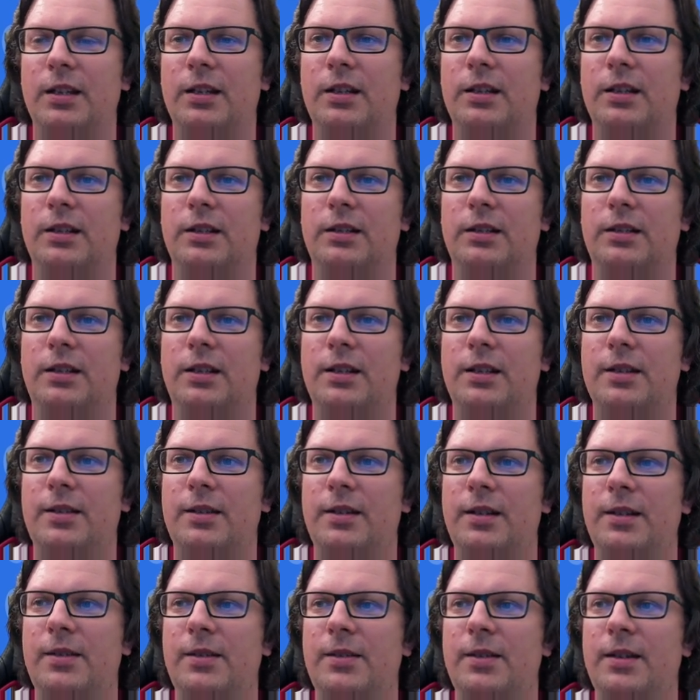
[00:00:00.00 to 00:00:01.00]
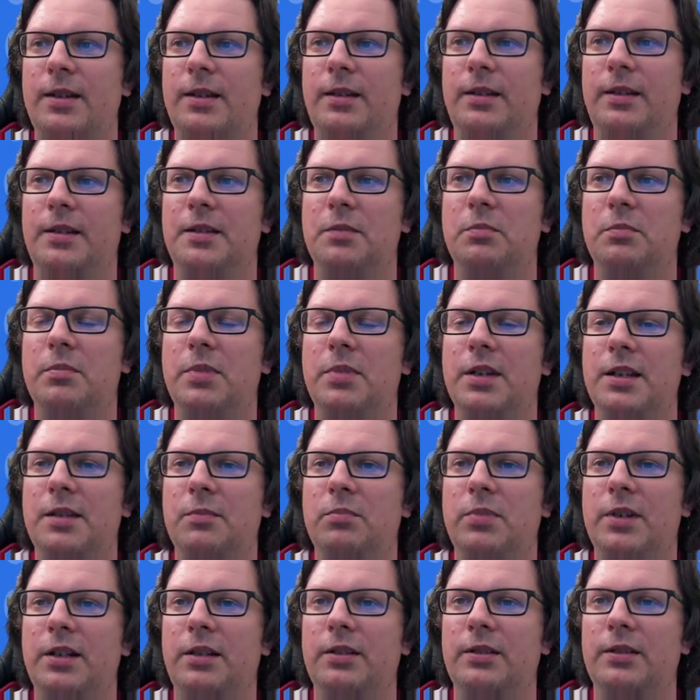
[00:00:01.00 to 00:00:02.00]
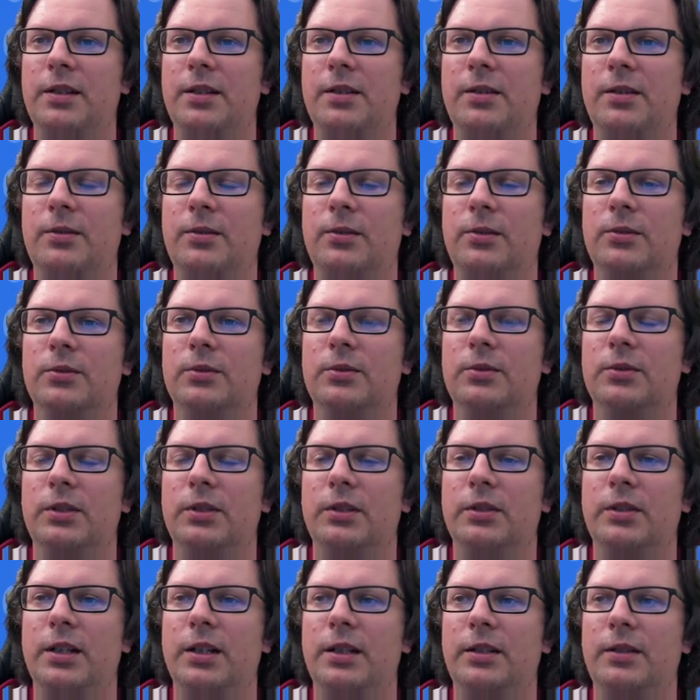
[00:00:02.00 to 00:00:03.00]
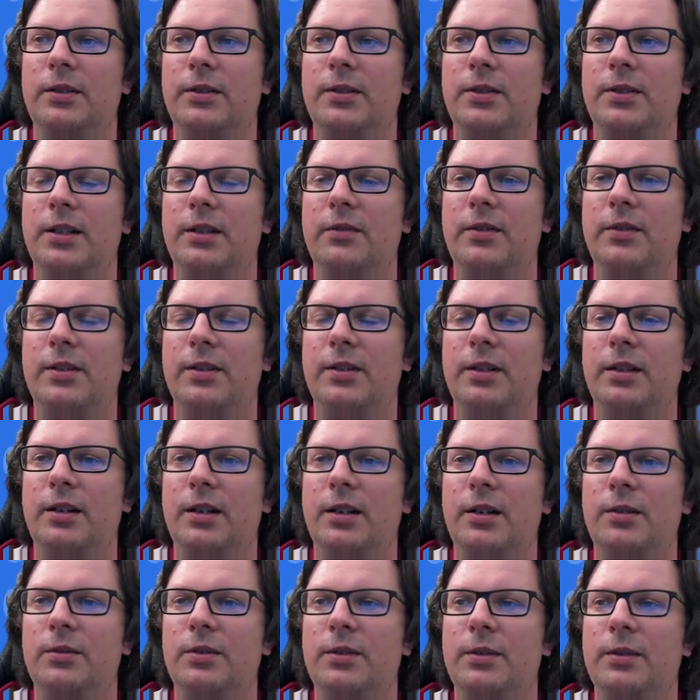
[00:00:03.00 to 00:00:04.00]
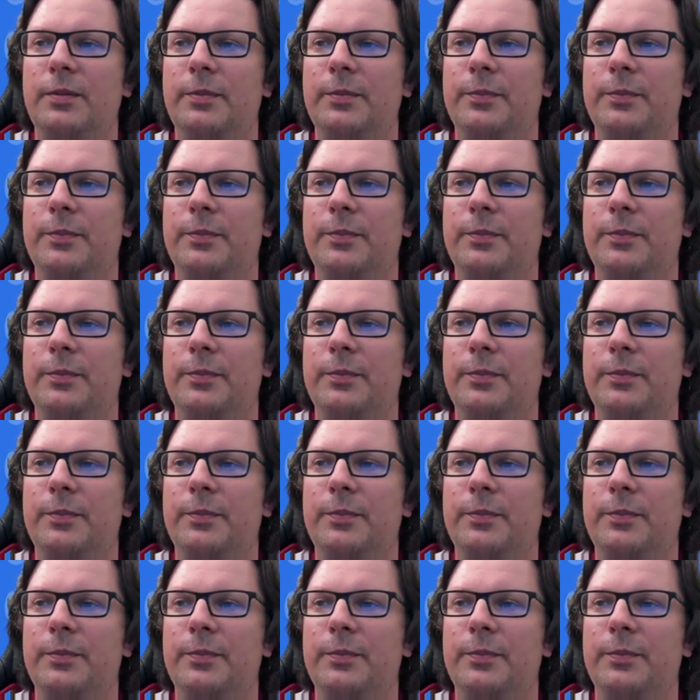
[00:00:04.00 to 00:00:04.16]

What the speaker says: And as I said, it's best practice to create a service account.